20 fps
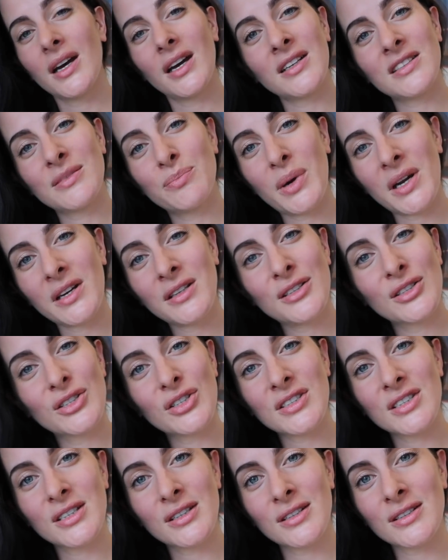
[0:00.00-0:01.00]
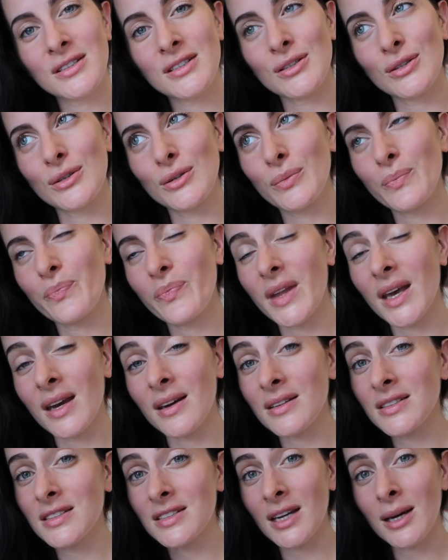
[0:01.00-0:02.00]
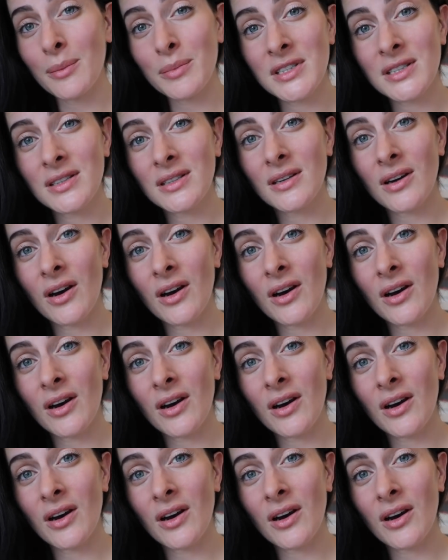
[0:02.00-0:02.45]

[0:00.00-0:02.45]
It's better to just learn to accept